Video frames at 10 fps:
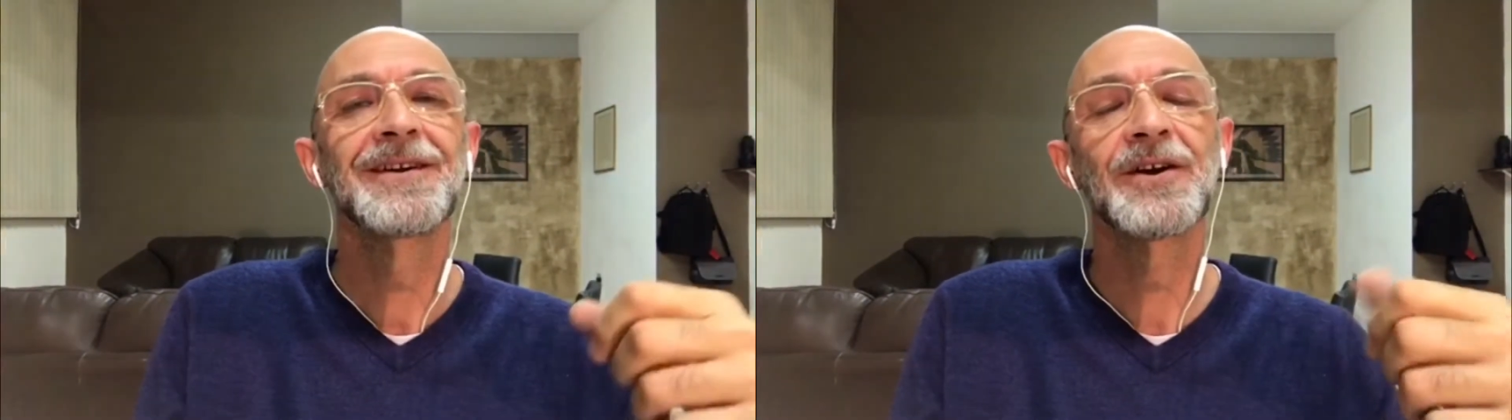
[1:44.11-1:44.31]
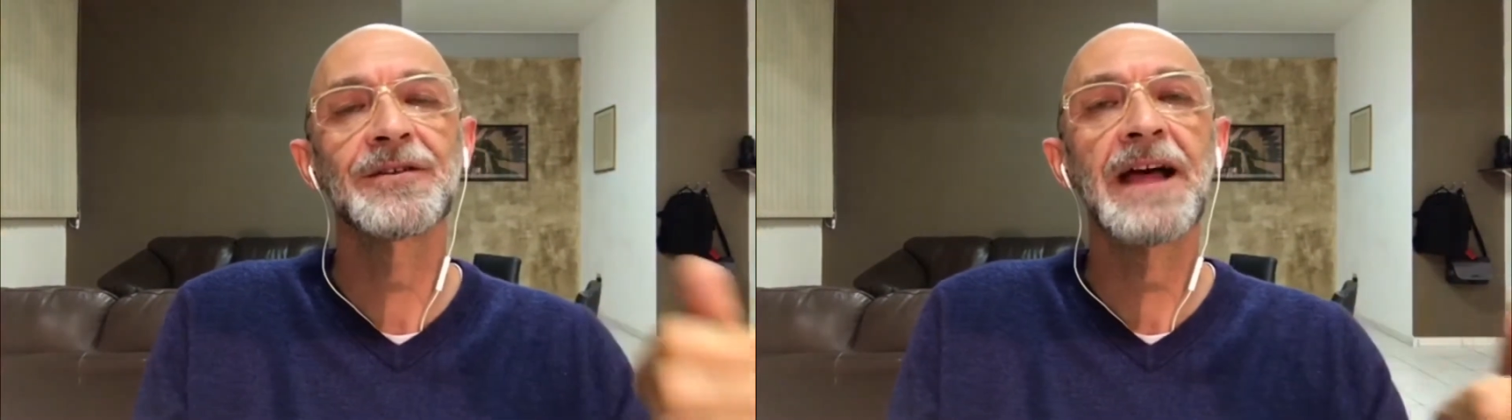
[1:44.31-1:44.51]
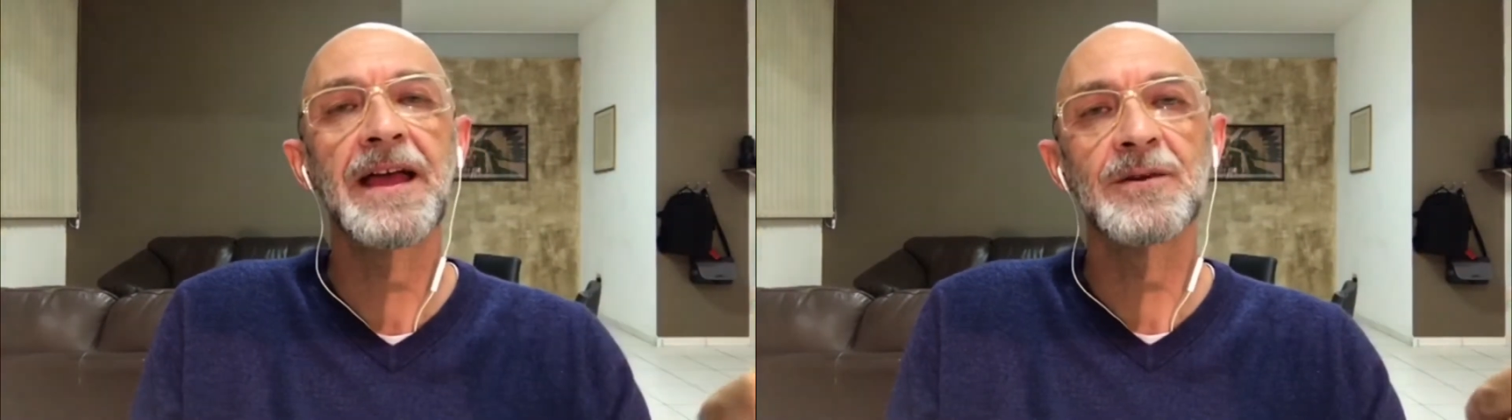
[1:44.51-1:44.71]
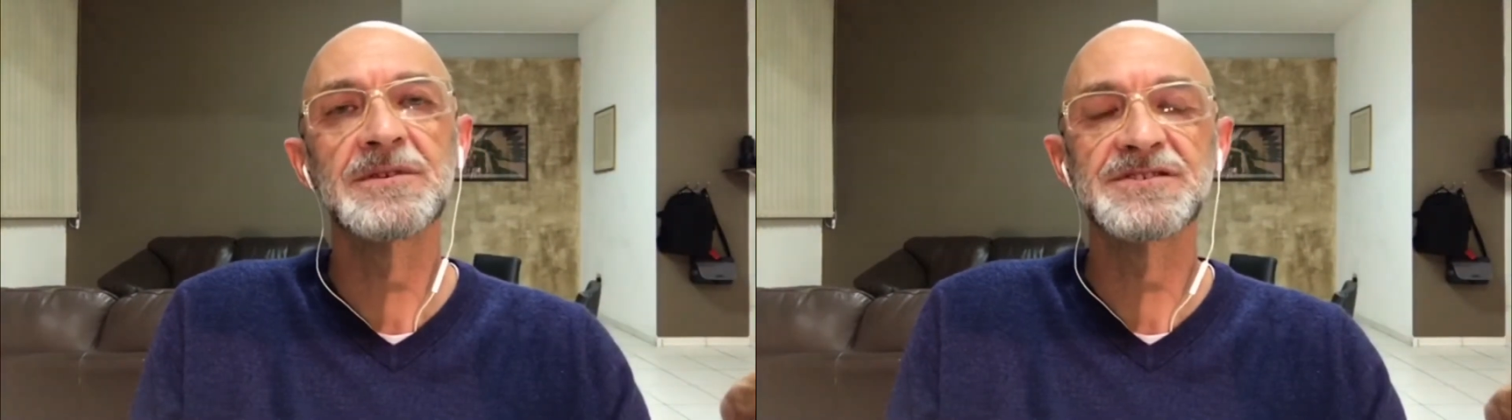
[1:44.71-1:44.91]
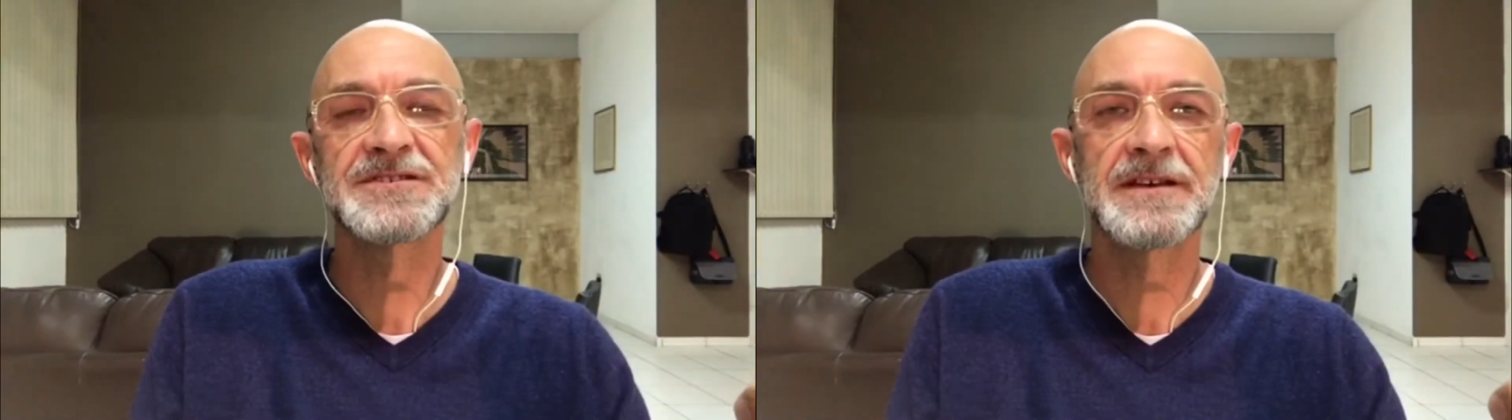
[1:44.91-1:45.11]
her
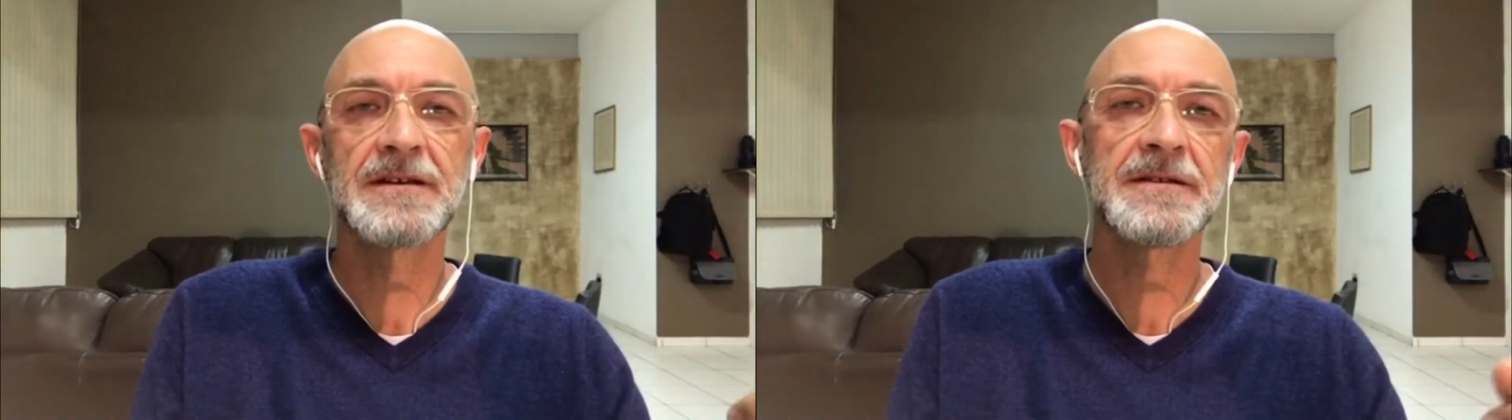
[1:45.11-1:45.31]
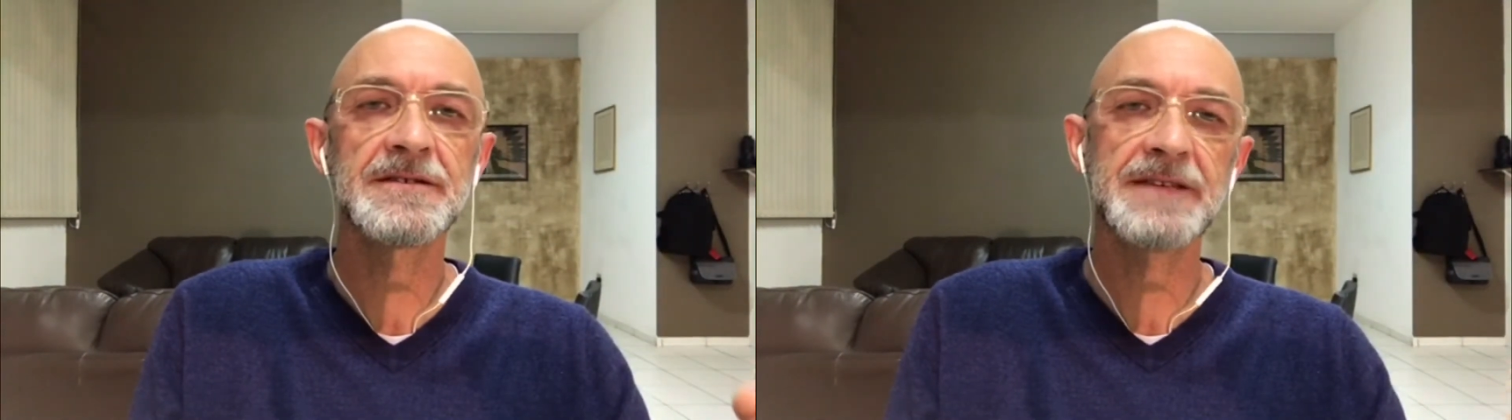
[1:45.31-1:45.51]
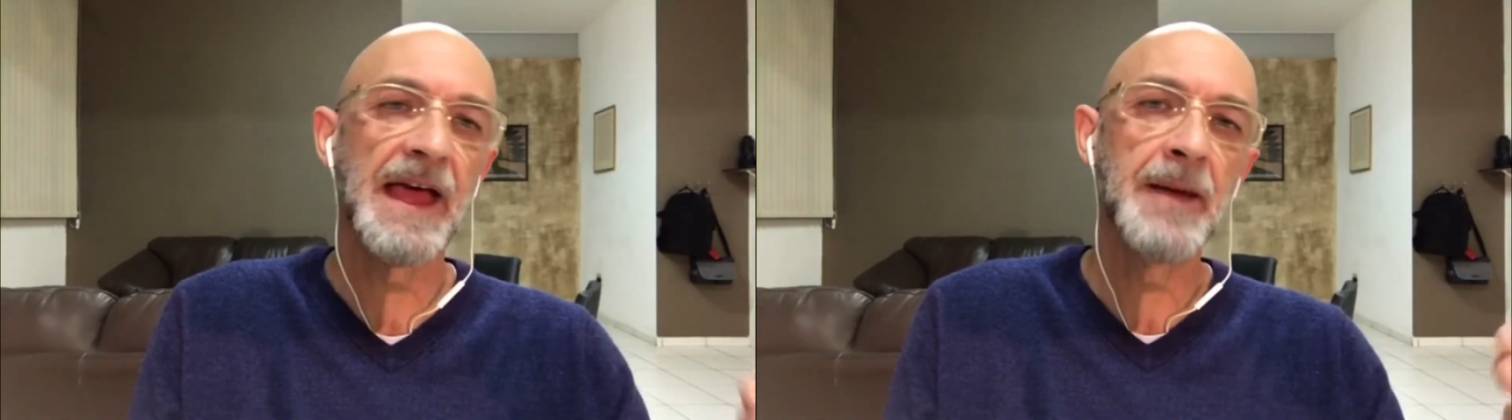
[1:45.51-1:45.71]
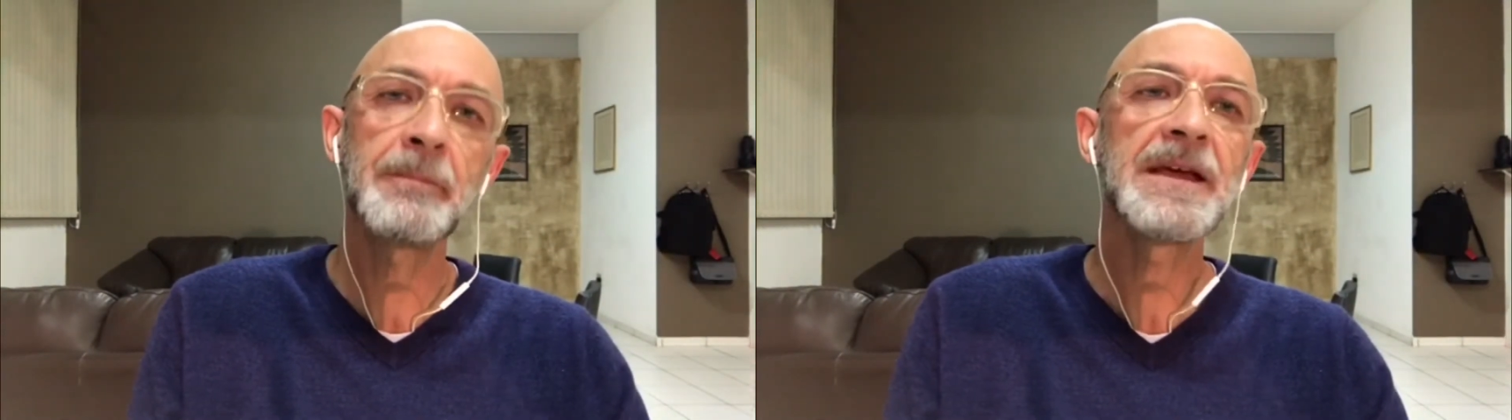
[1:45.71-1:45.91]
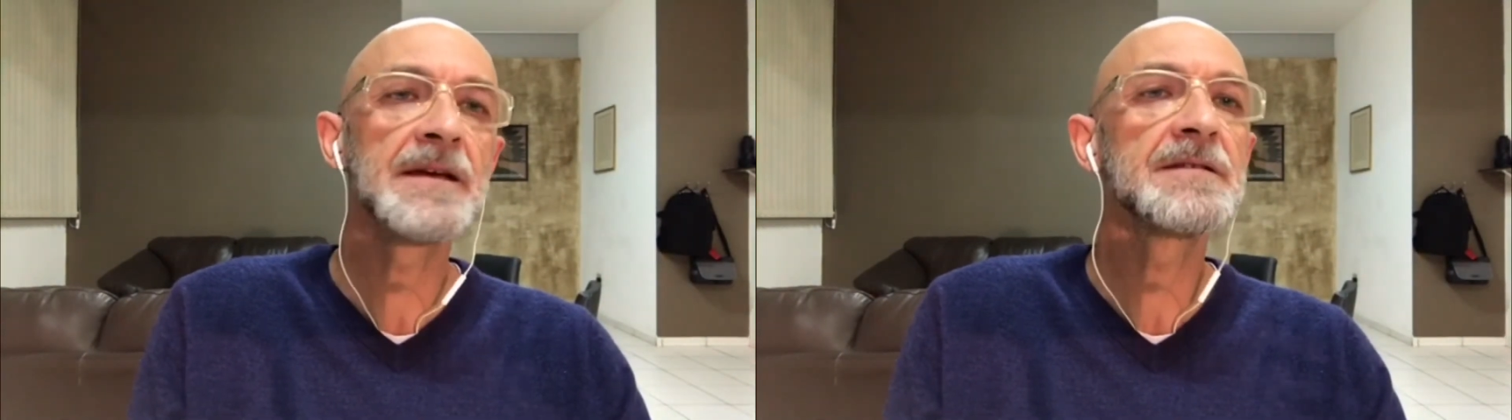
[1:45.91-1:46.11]
language skills and
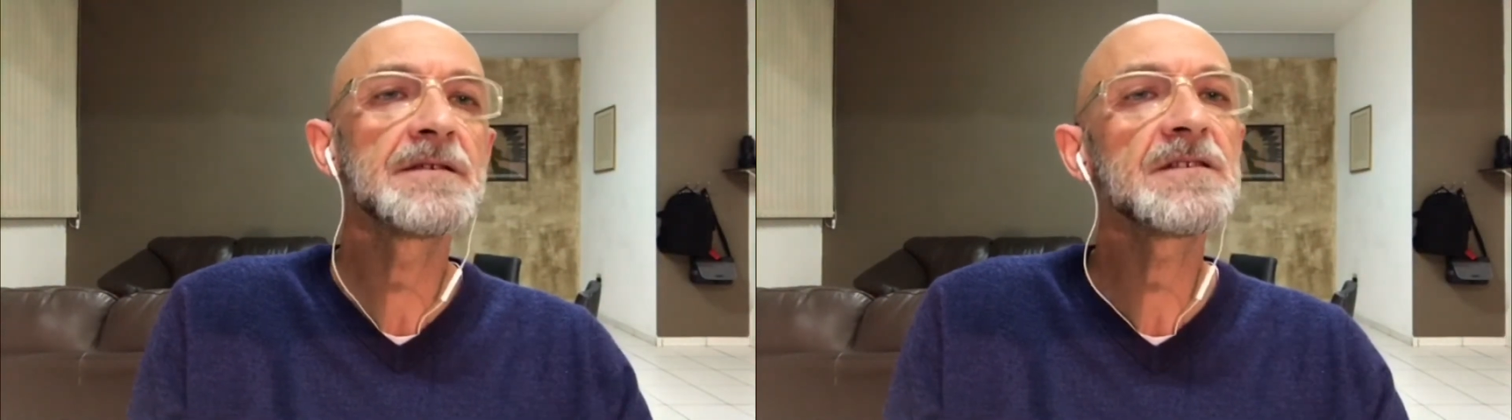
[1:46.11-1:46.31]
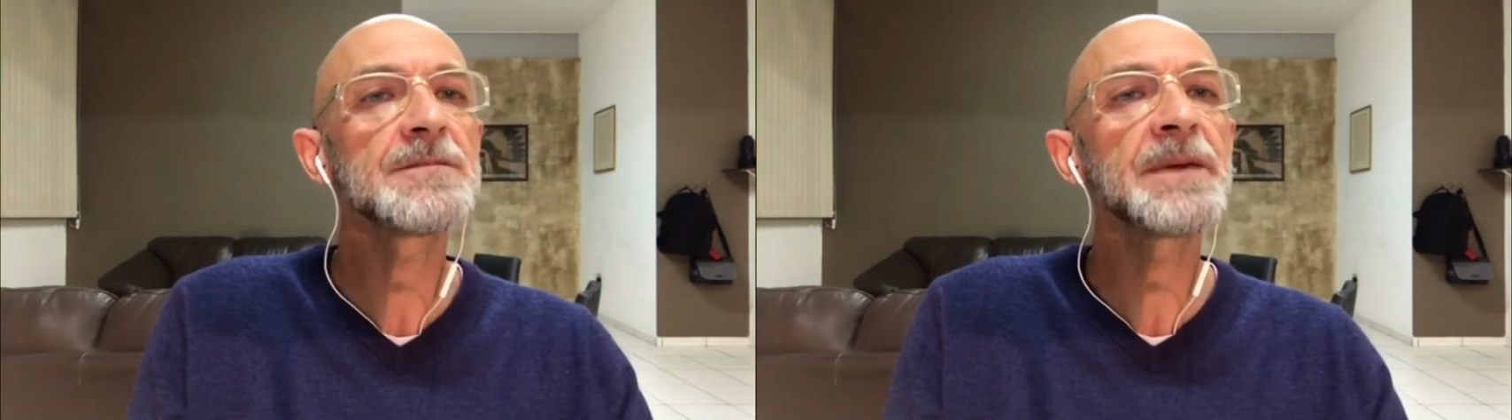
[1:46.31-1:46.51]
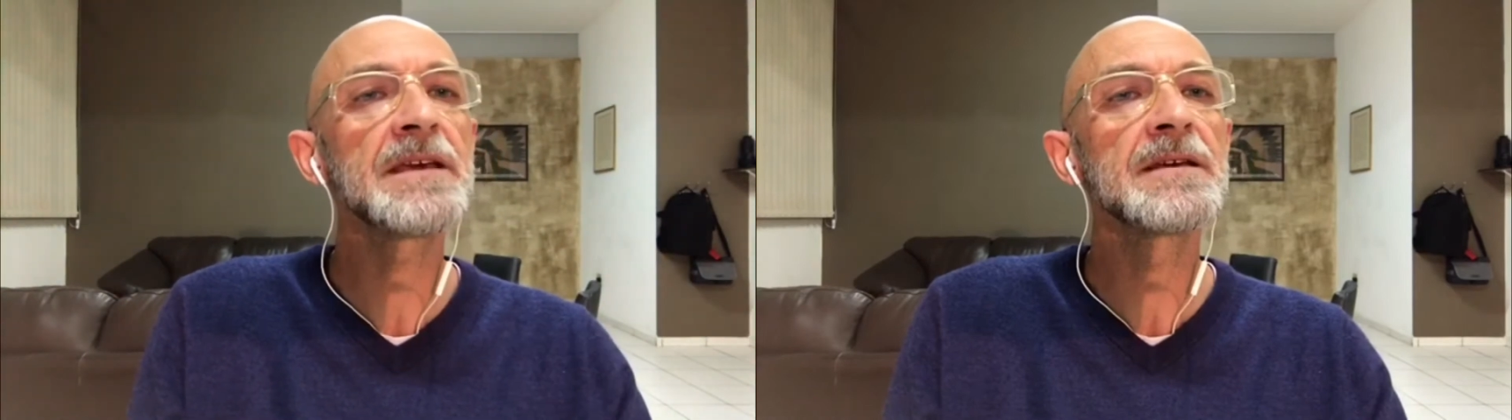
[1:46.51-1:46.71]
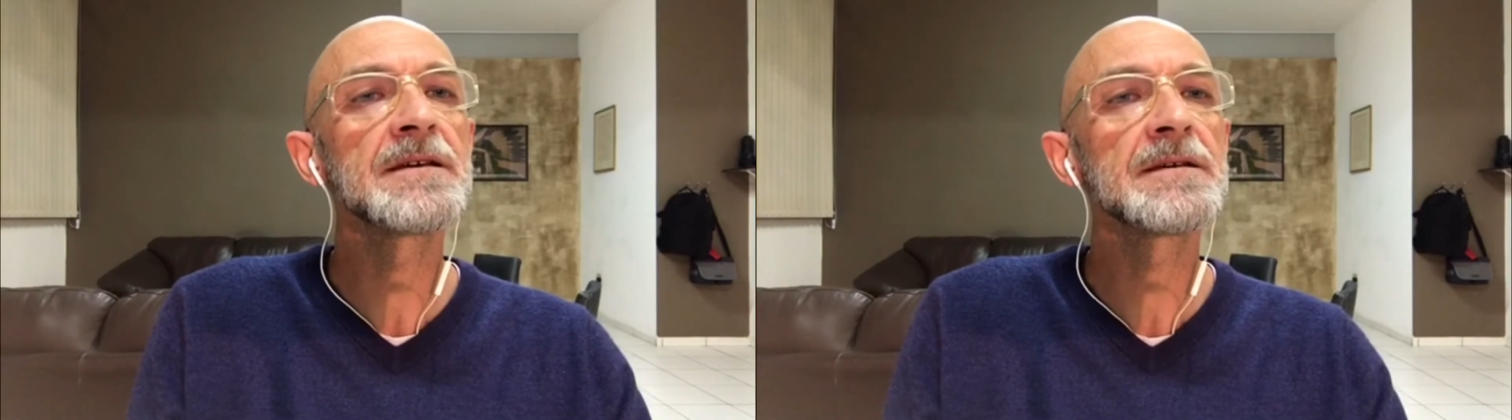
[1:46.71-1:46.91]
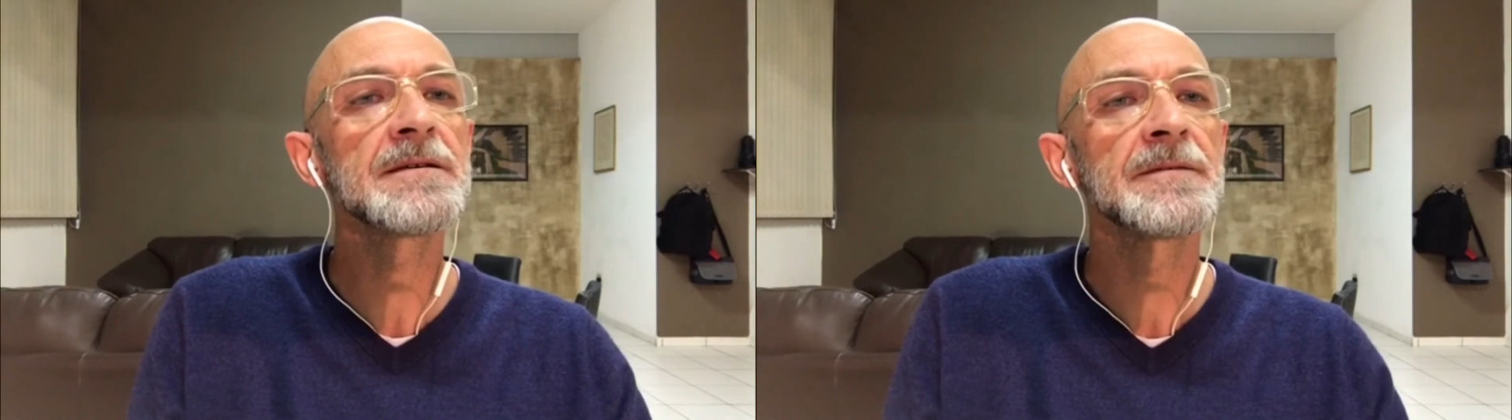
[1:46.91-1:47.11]
begin to speak.